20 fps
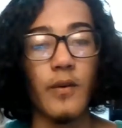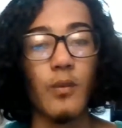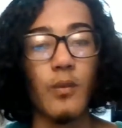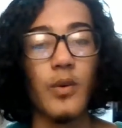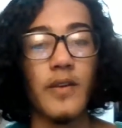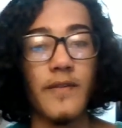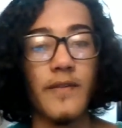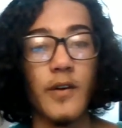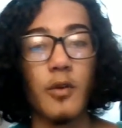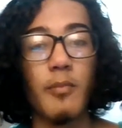
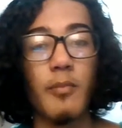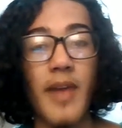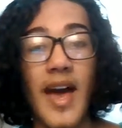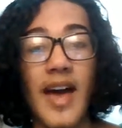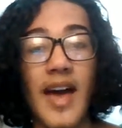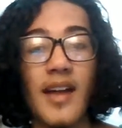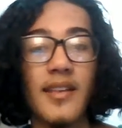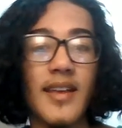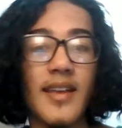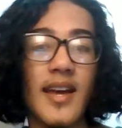feel
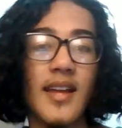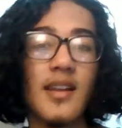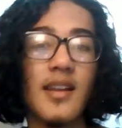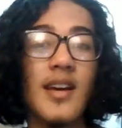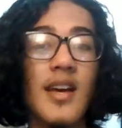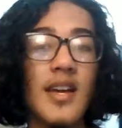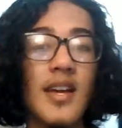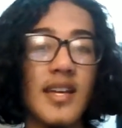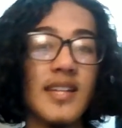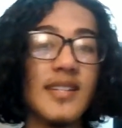bad that
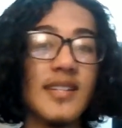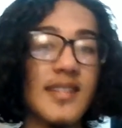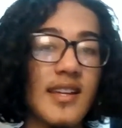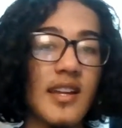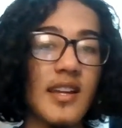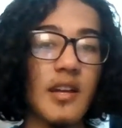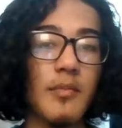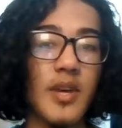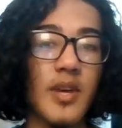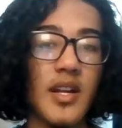he's getting
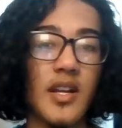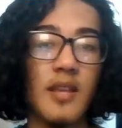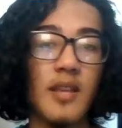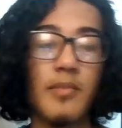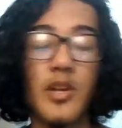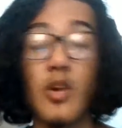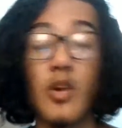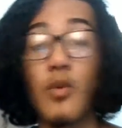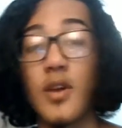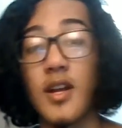money but
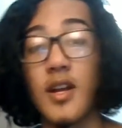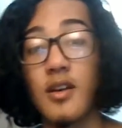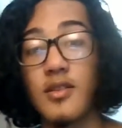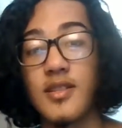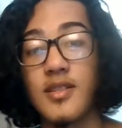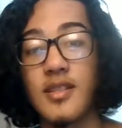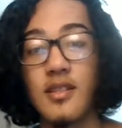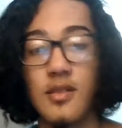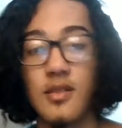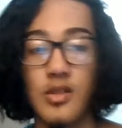no one else
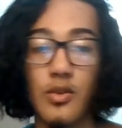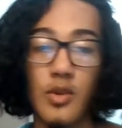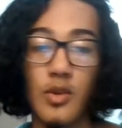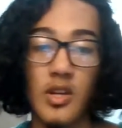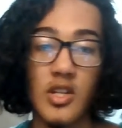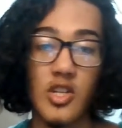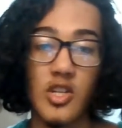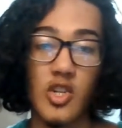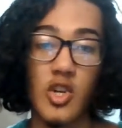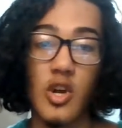is, so he
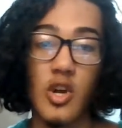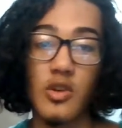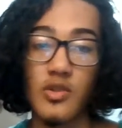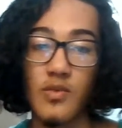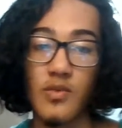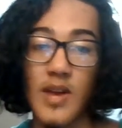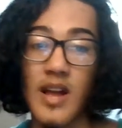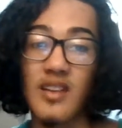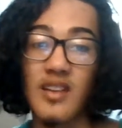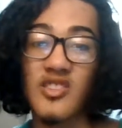goes
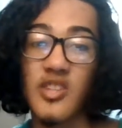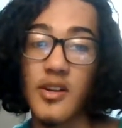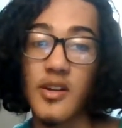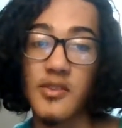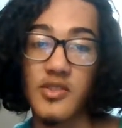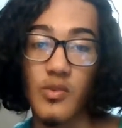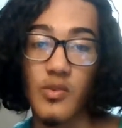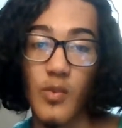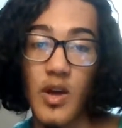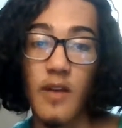around and shares the
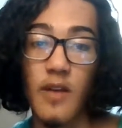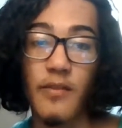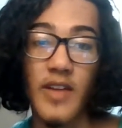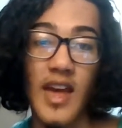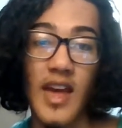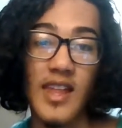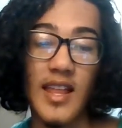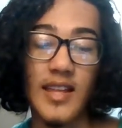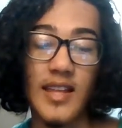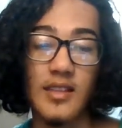wealth, kind of
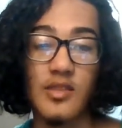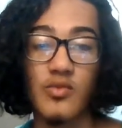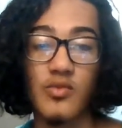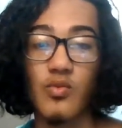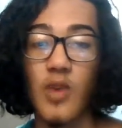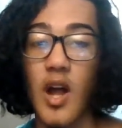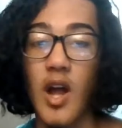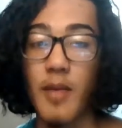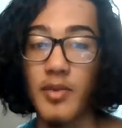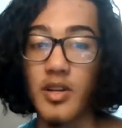like this
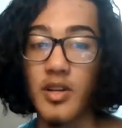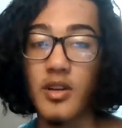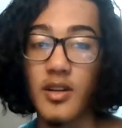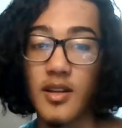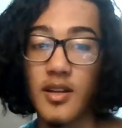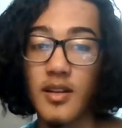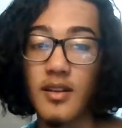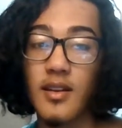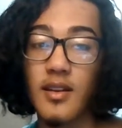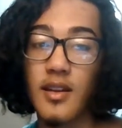Robin
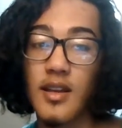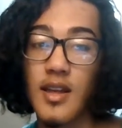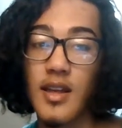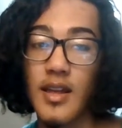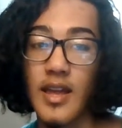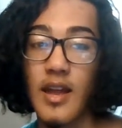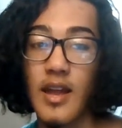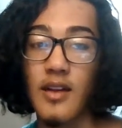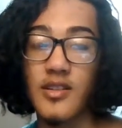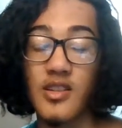Hood
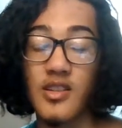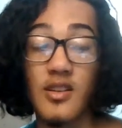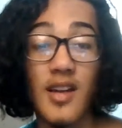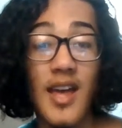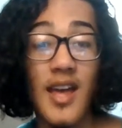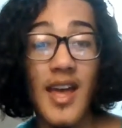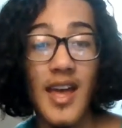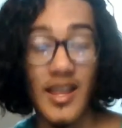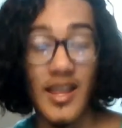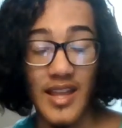character.
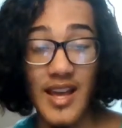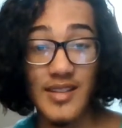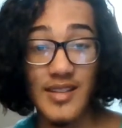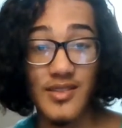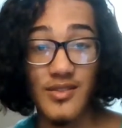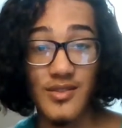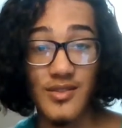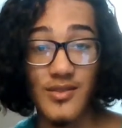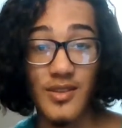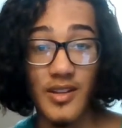And
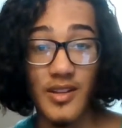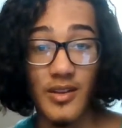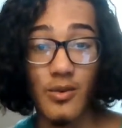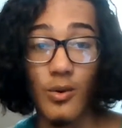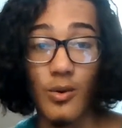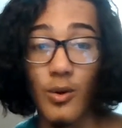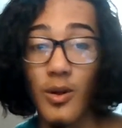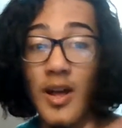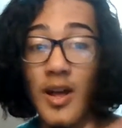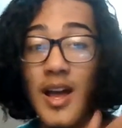Yasu's really
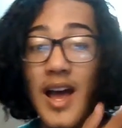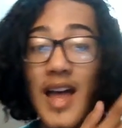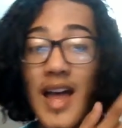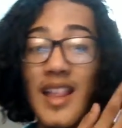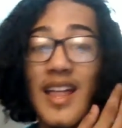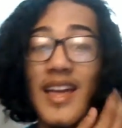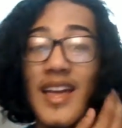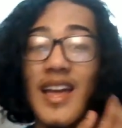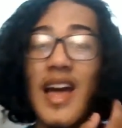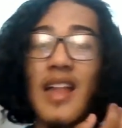cool.
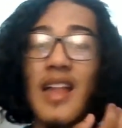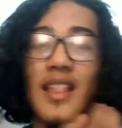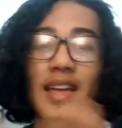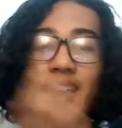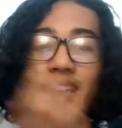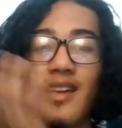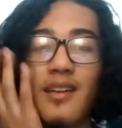I like